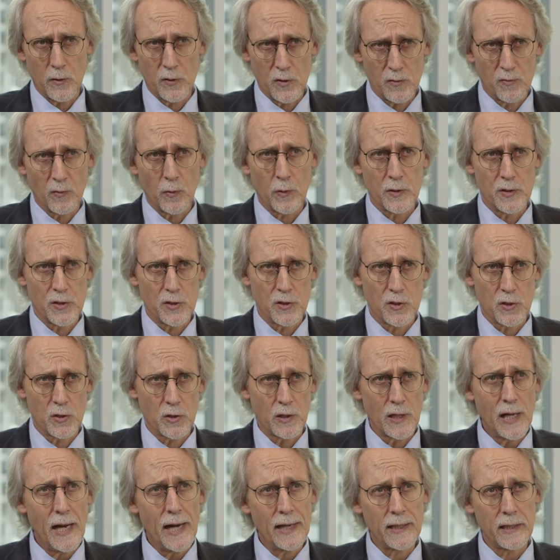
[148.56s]
those voices are
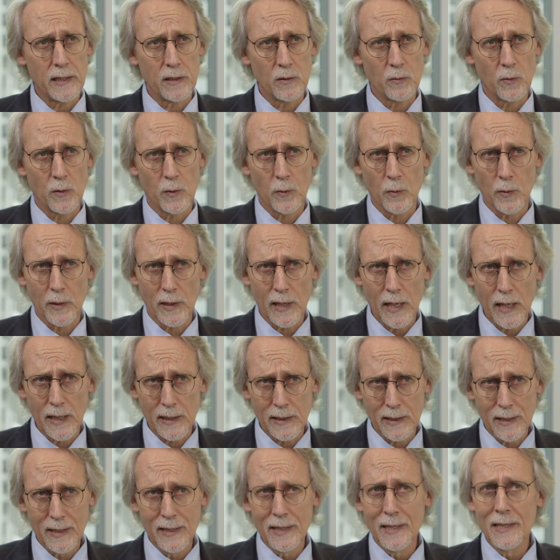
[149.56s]
lacking, where we're not
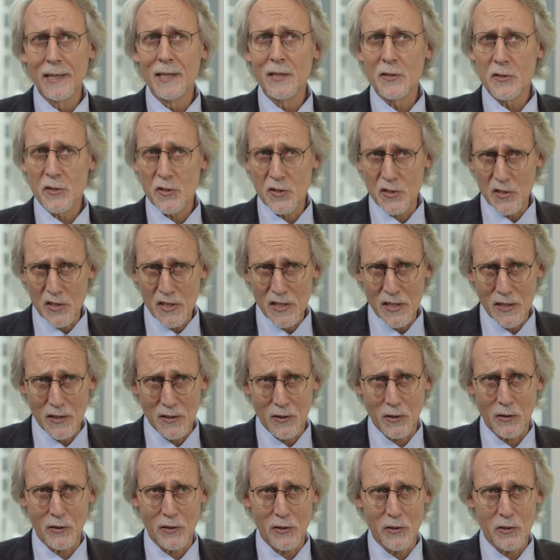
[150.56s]
seeing
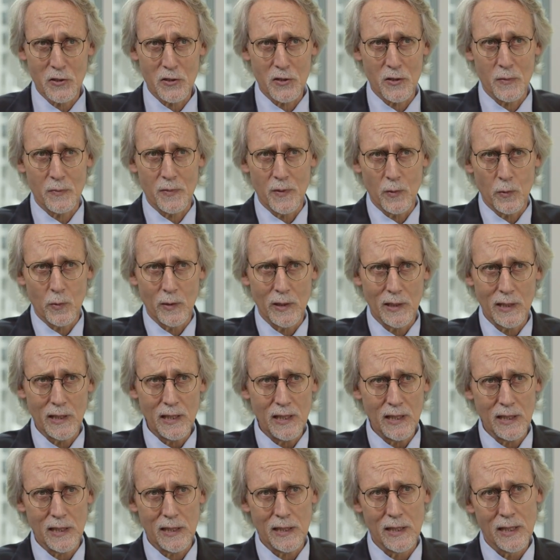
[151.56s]
the leadership that we
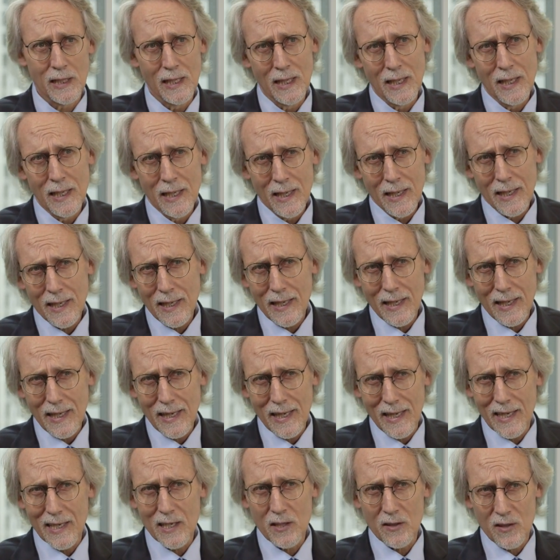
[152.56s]
need.
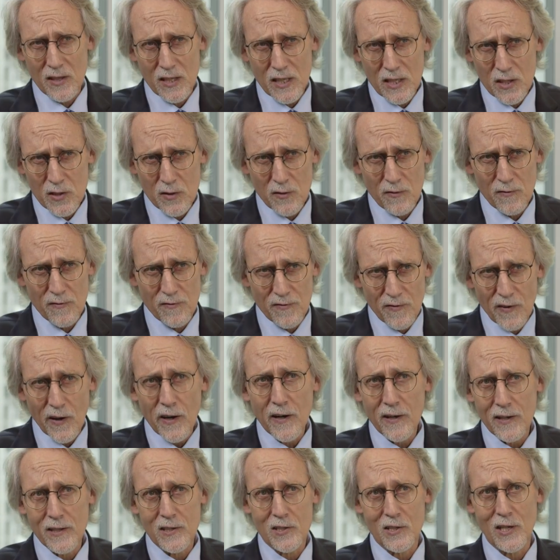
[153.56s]
And these are
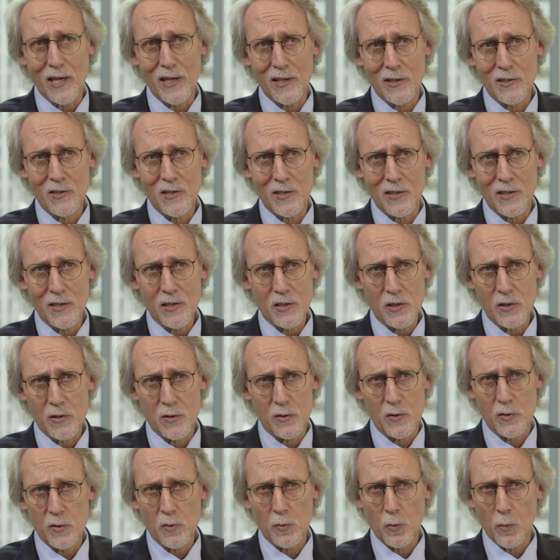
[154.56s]
very challenging
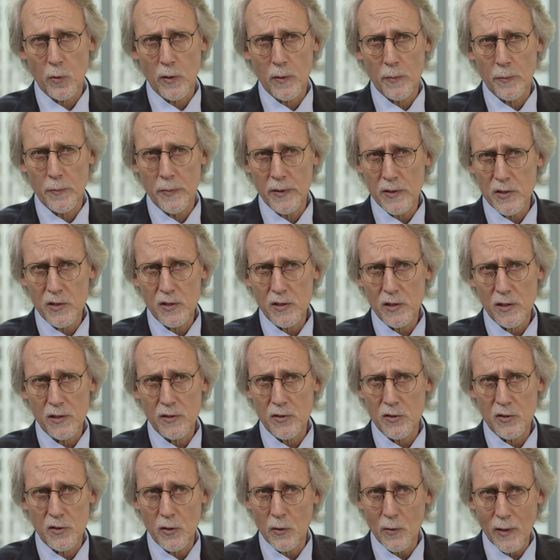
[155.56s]
issues where business
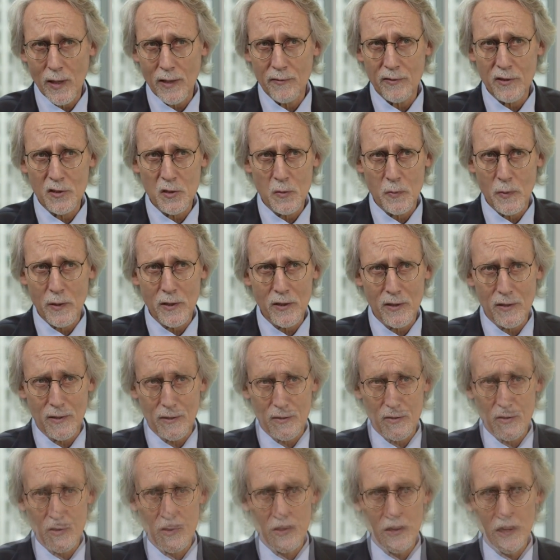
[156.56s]
leaders don't have
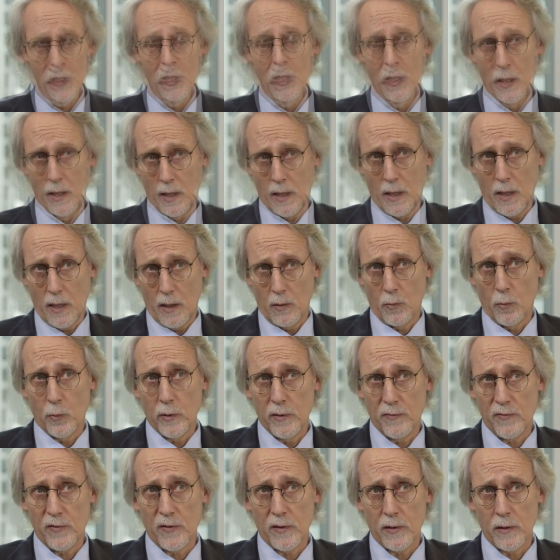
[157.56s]
experience. And we
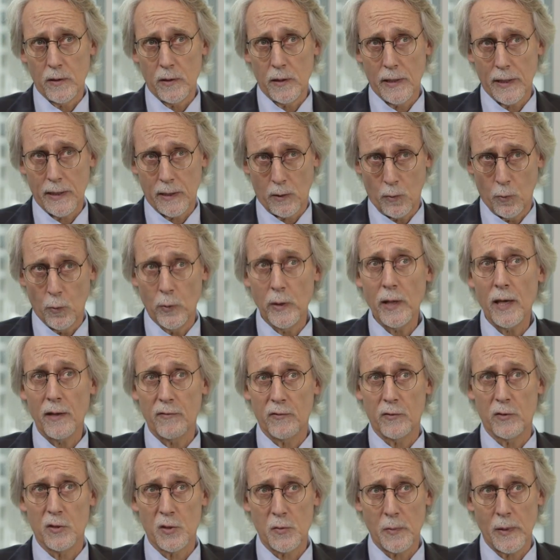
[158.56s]
feel like we
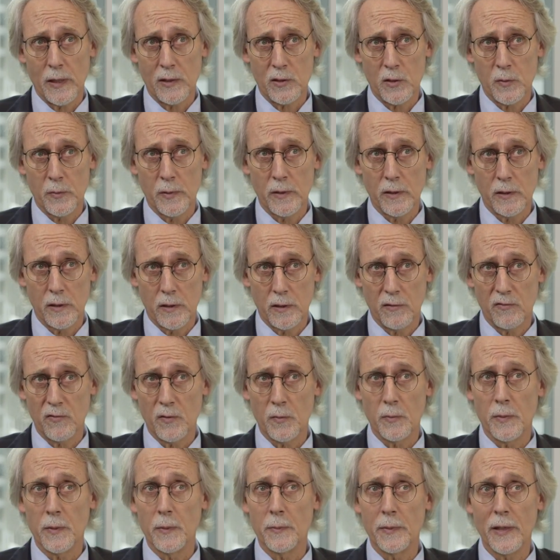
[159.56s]
have a responsibility for
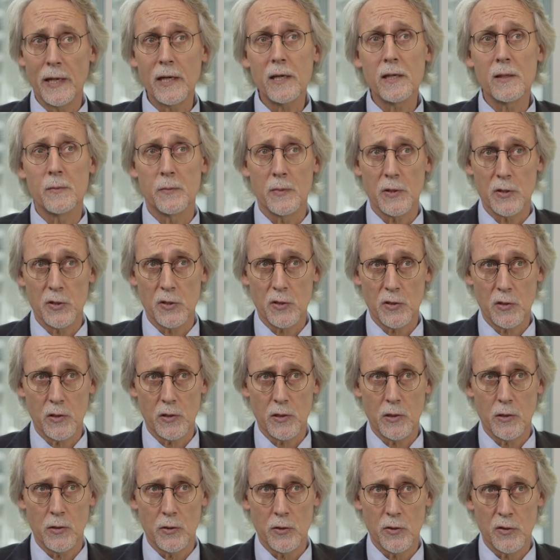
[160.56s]
preparing business
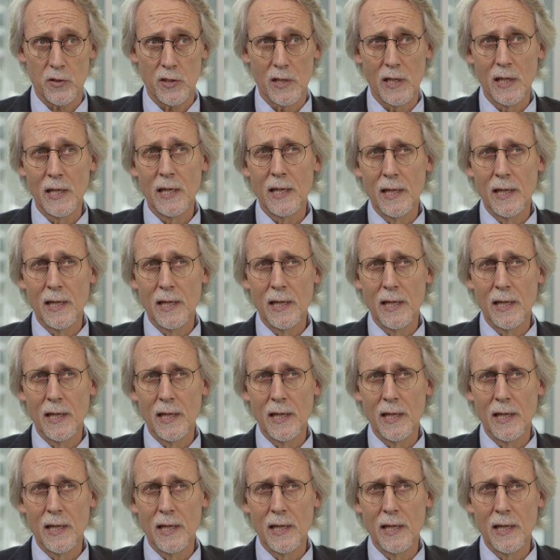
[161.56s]
leaders